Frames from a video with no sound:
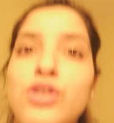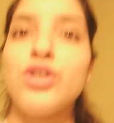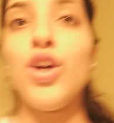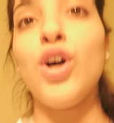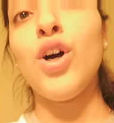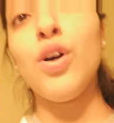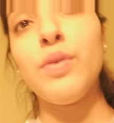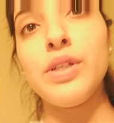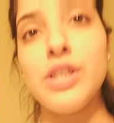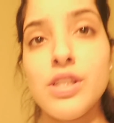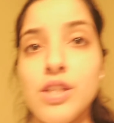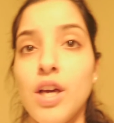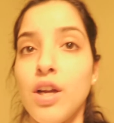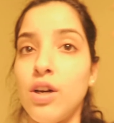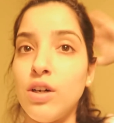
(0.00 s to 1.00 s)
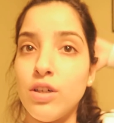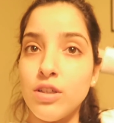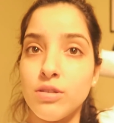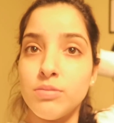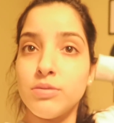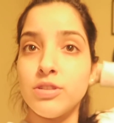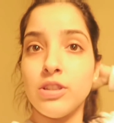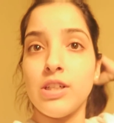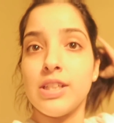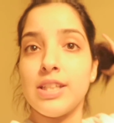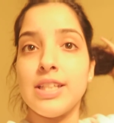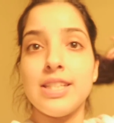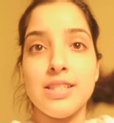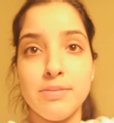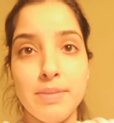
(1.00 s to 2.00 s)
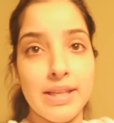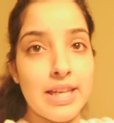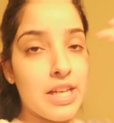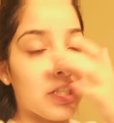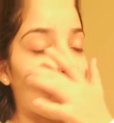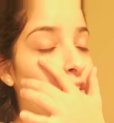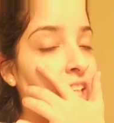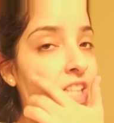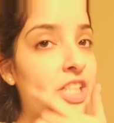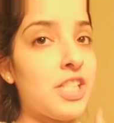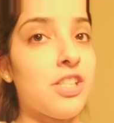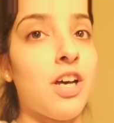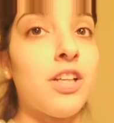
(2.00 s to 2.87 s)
So we just got home. Jonathan is making chili cheese